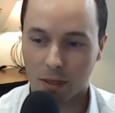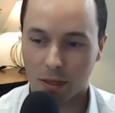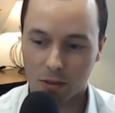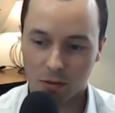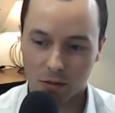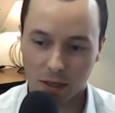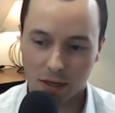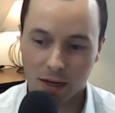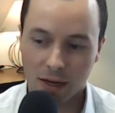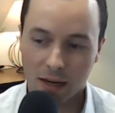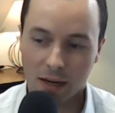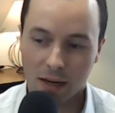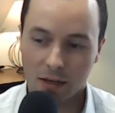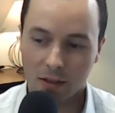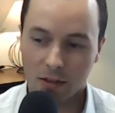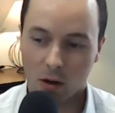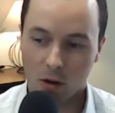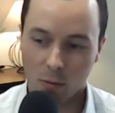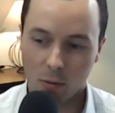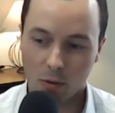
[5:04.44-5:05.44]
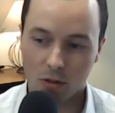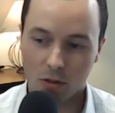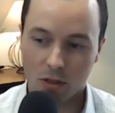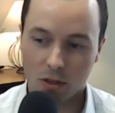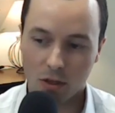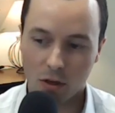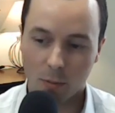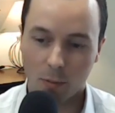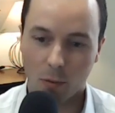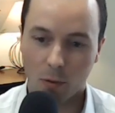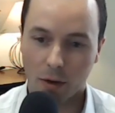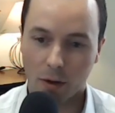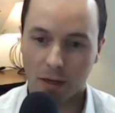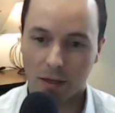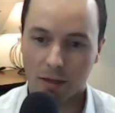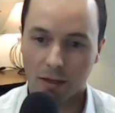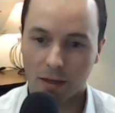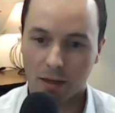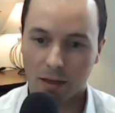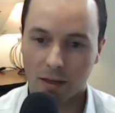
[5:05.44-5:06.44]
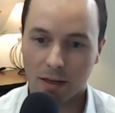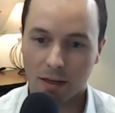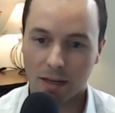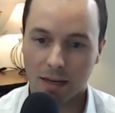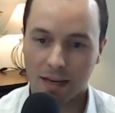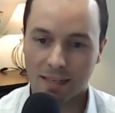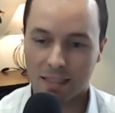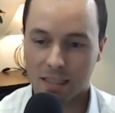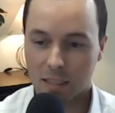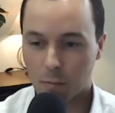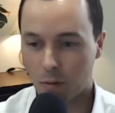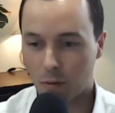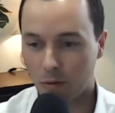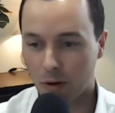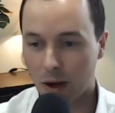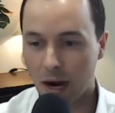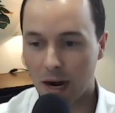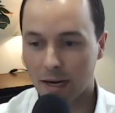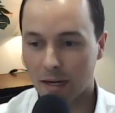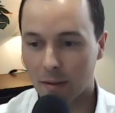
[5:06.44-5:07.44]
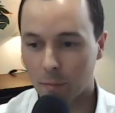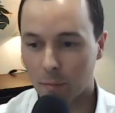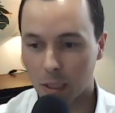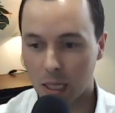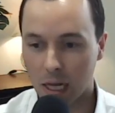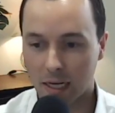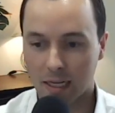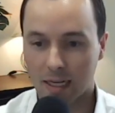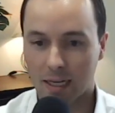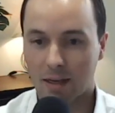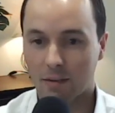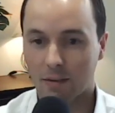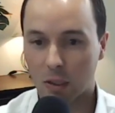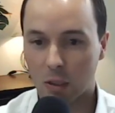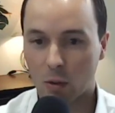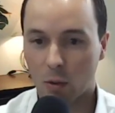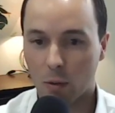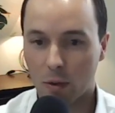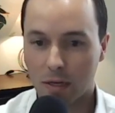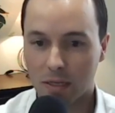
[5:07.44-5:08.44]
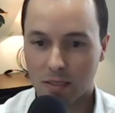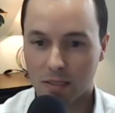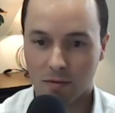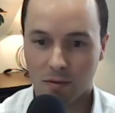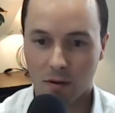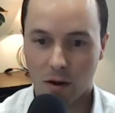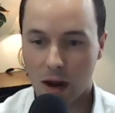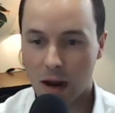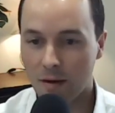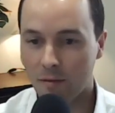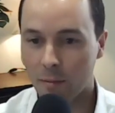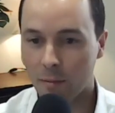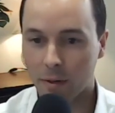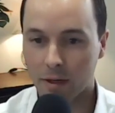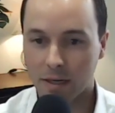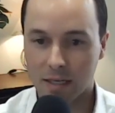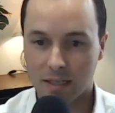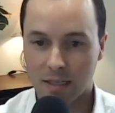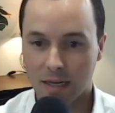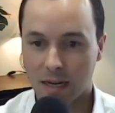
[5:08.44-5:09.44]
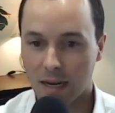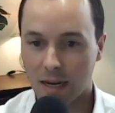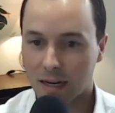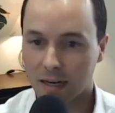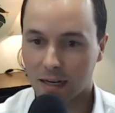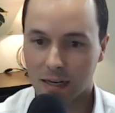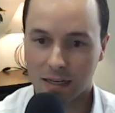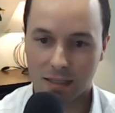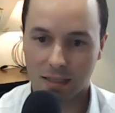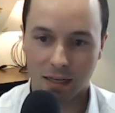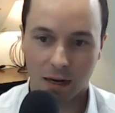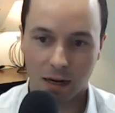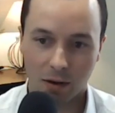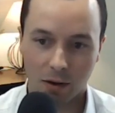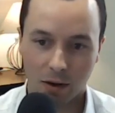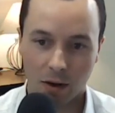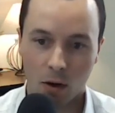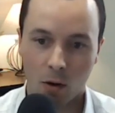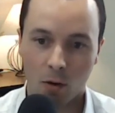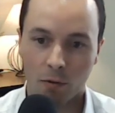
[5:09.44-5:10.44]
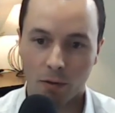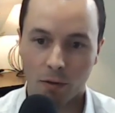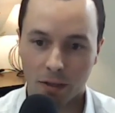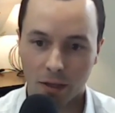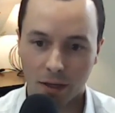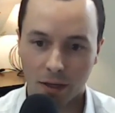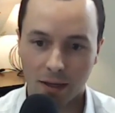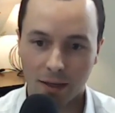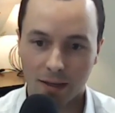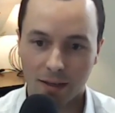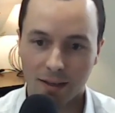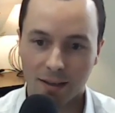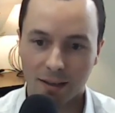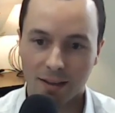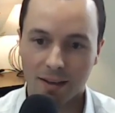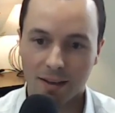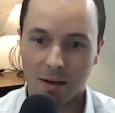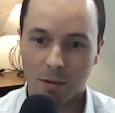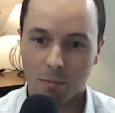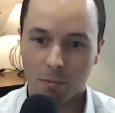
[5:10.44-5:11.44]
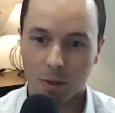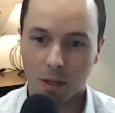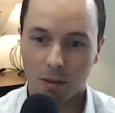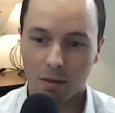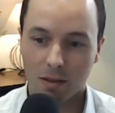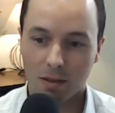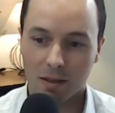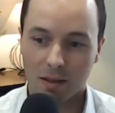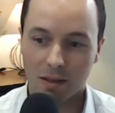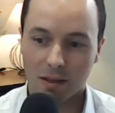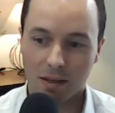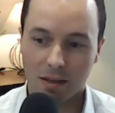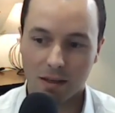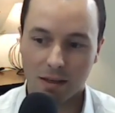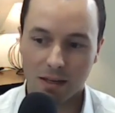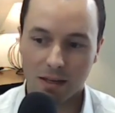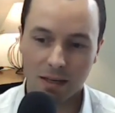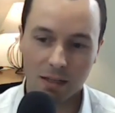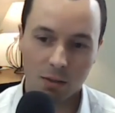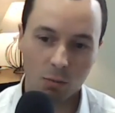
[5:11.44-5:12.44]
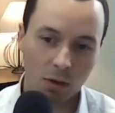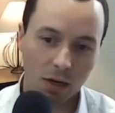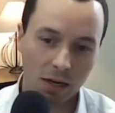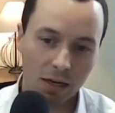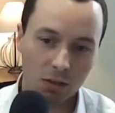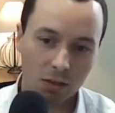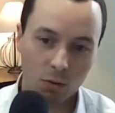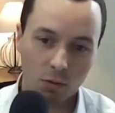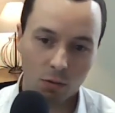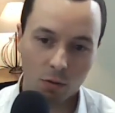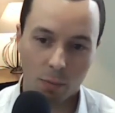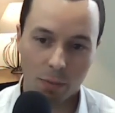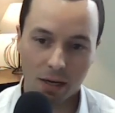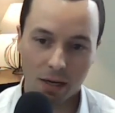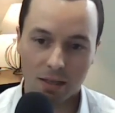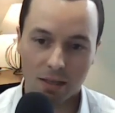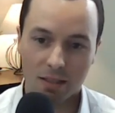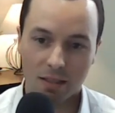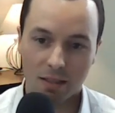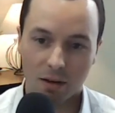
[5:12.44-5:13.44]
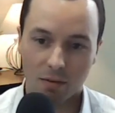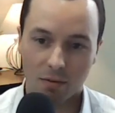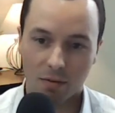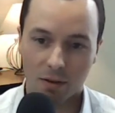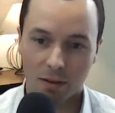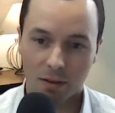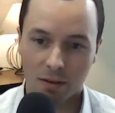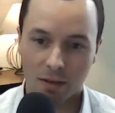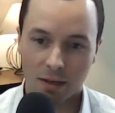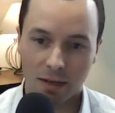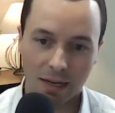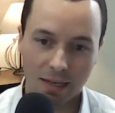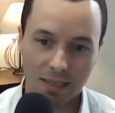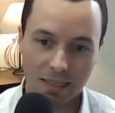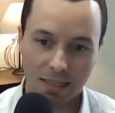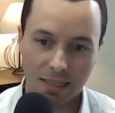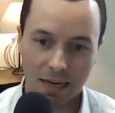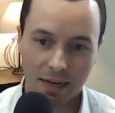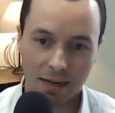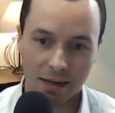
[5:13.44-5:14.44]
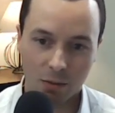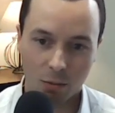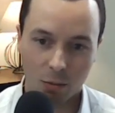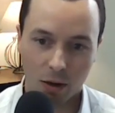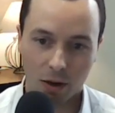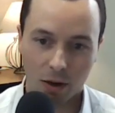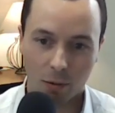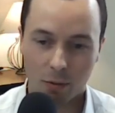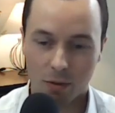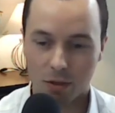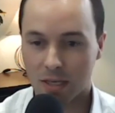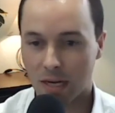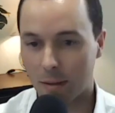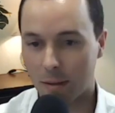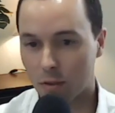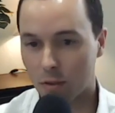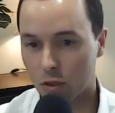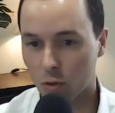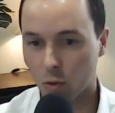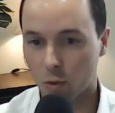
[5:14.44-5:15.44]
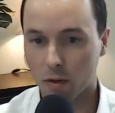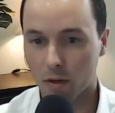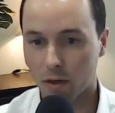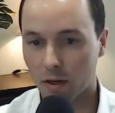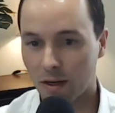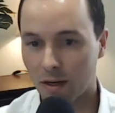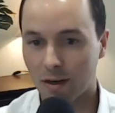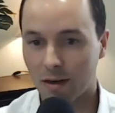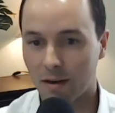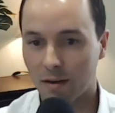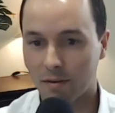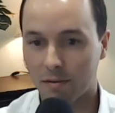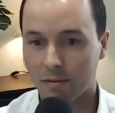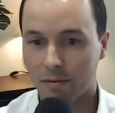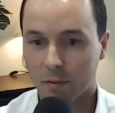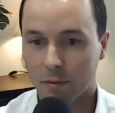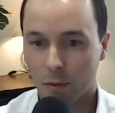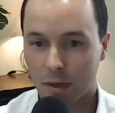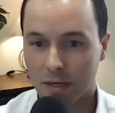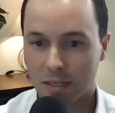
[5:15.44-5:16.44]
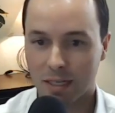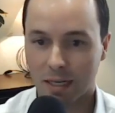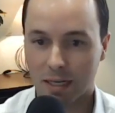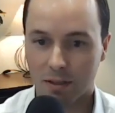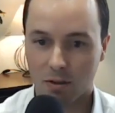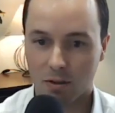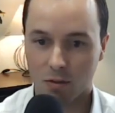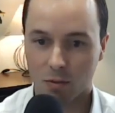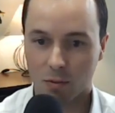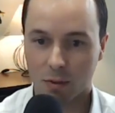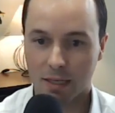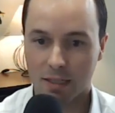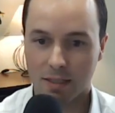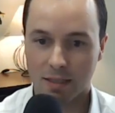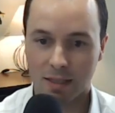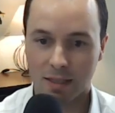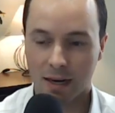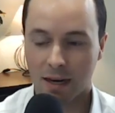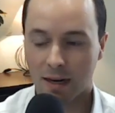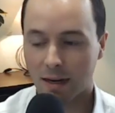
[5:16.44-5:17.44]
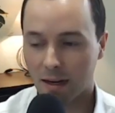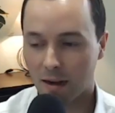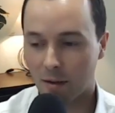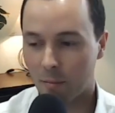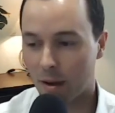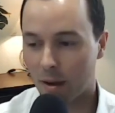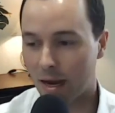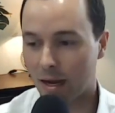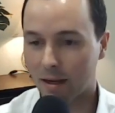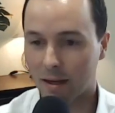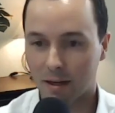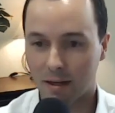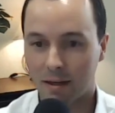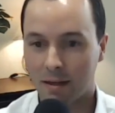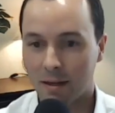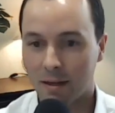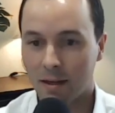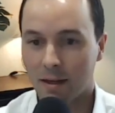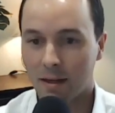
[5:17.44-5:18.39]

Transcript: He's trying to almost, to your point, it's his pride and blocking out the noise of everybody saying he's kind of overdone it. But he doesn't want history to repeat itself in the 1980s, where we stopped short of raising interest rates and then had to come back and